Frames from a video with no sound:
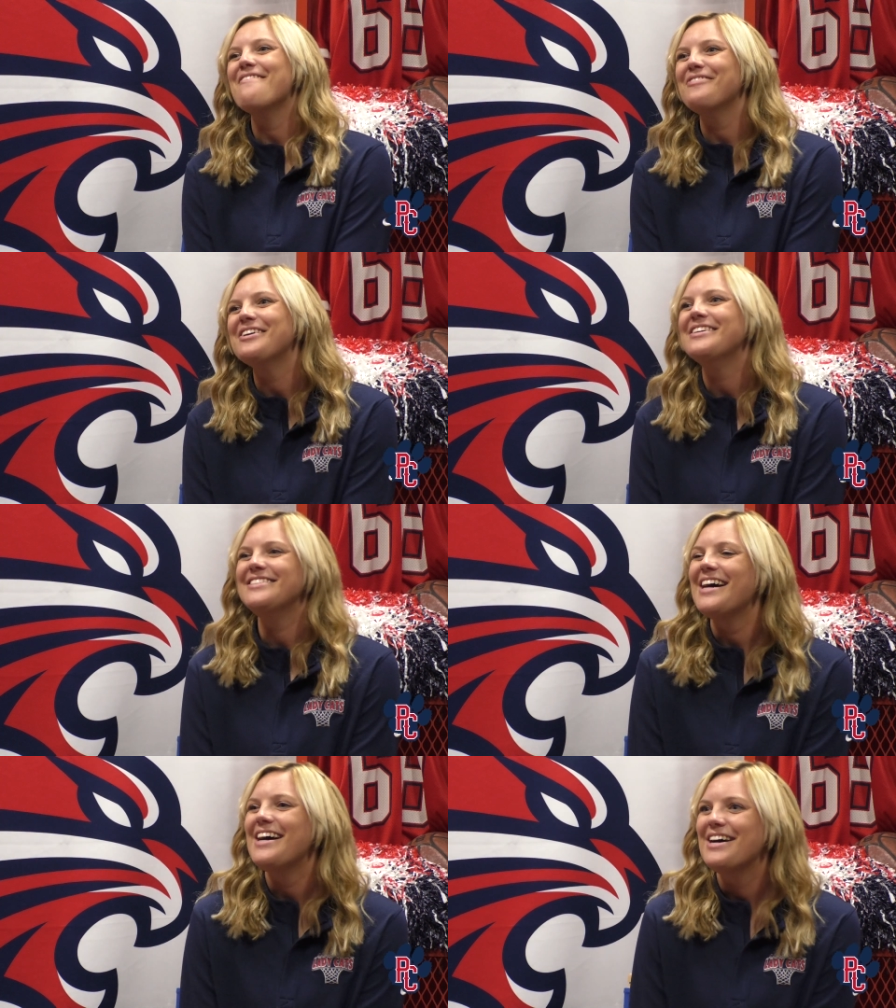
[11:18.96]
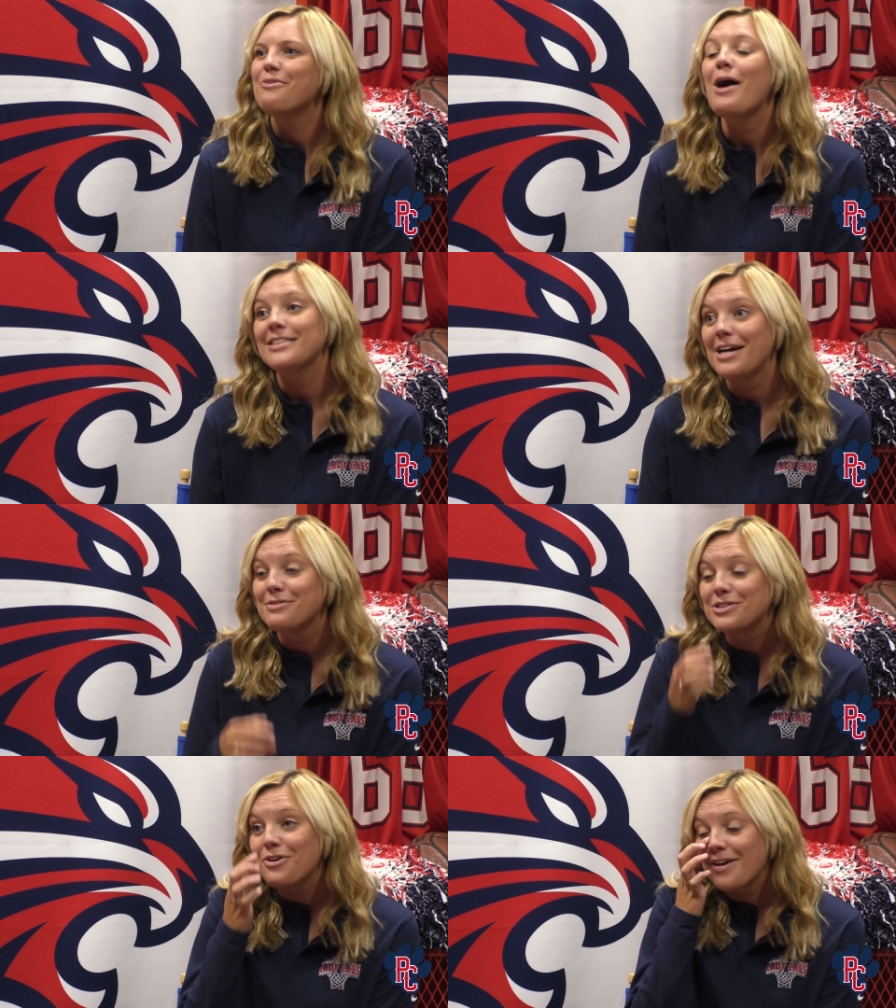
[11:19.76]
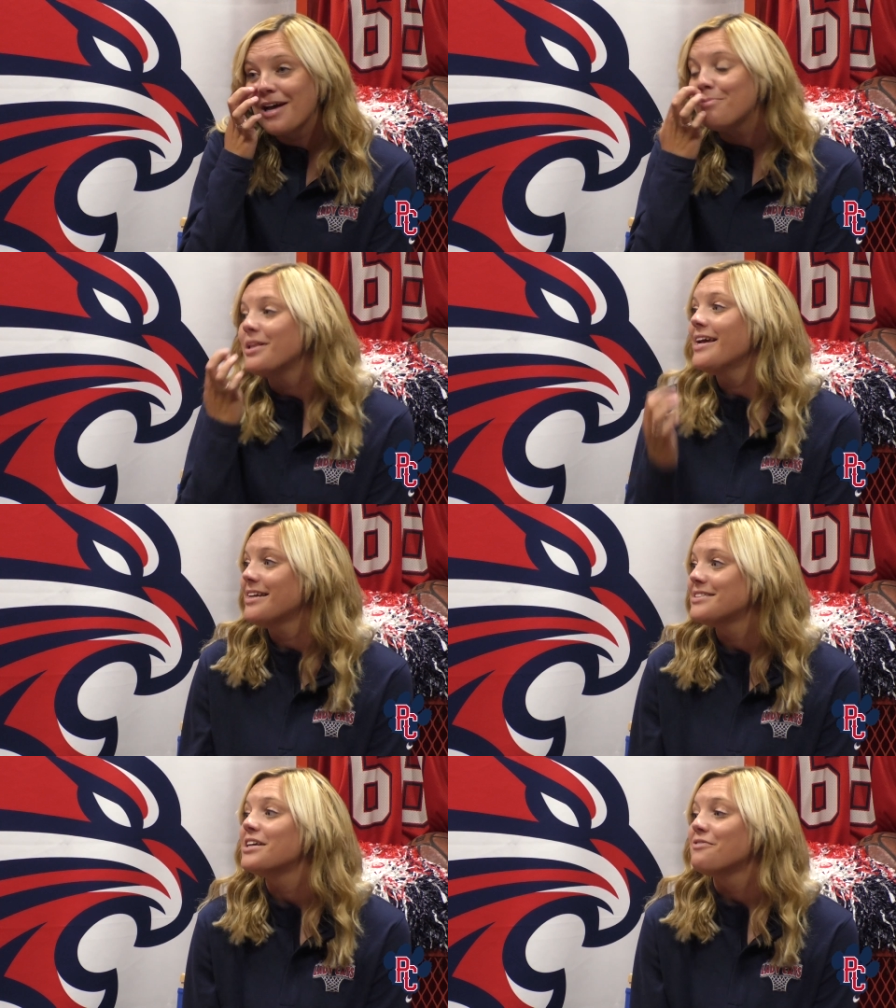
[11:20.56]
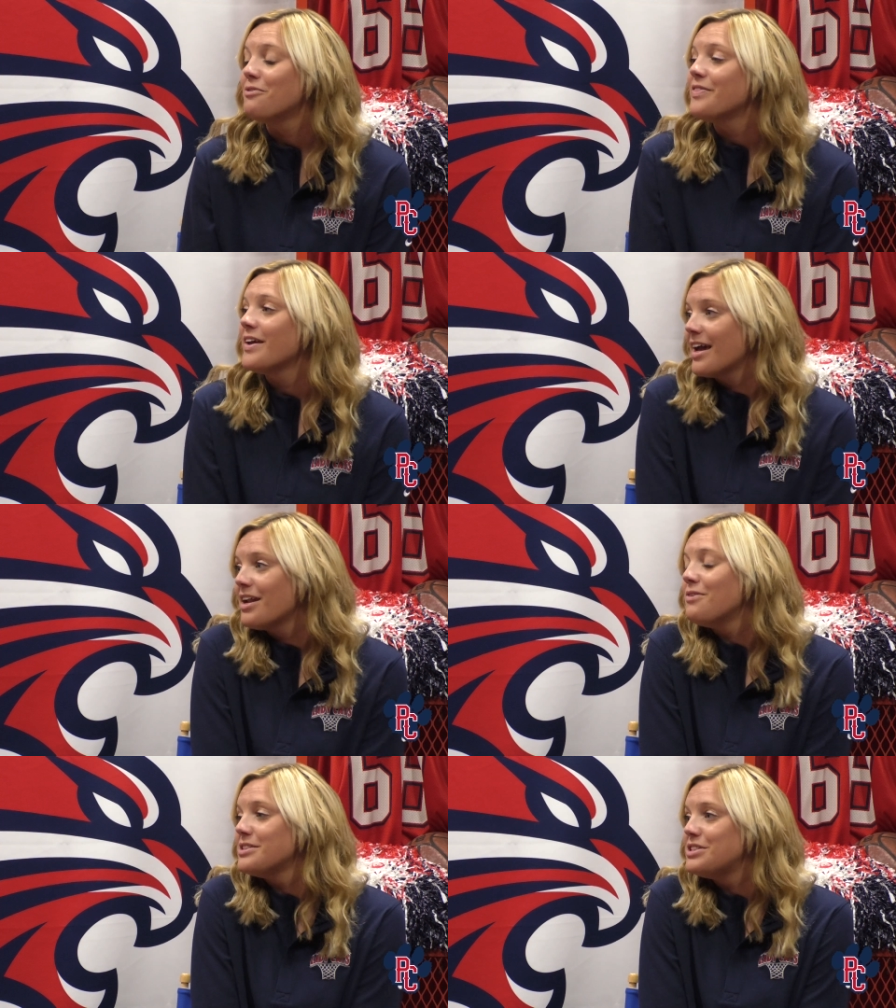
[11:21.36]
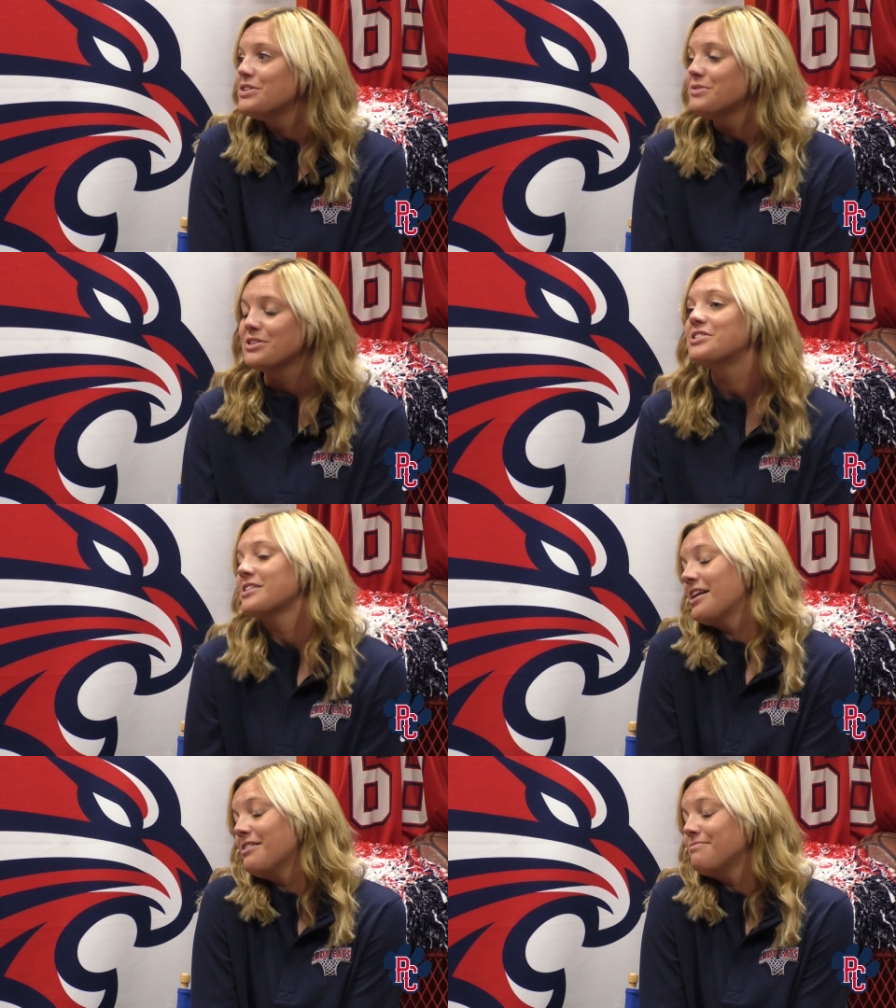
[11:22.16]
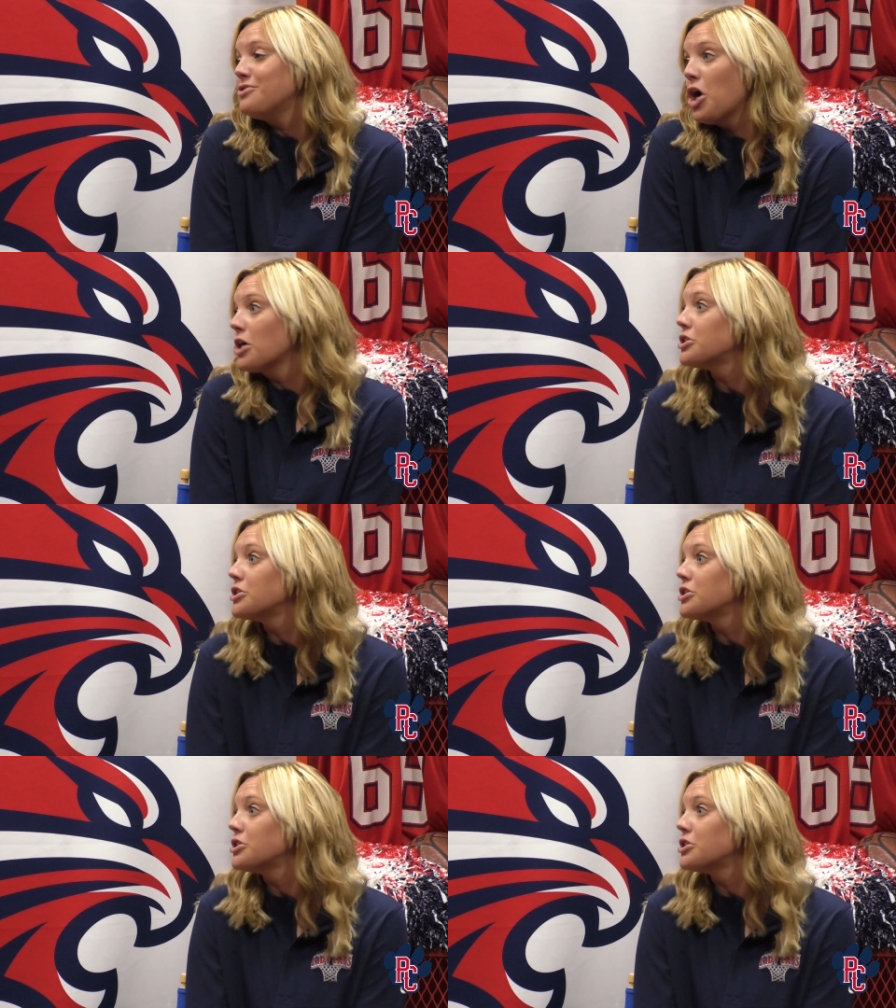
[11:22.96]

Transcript: I've learned uh, as I was growing up playing and stuff, one thing I'd always do is just kind of talk Top.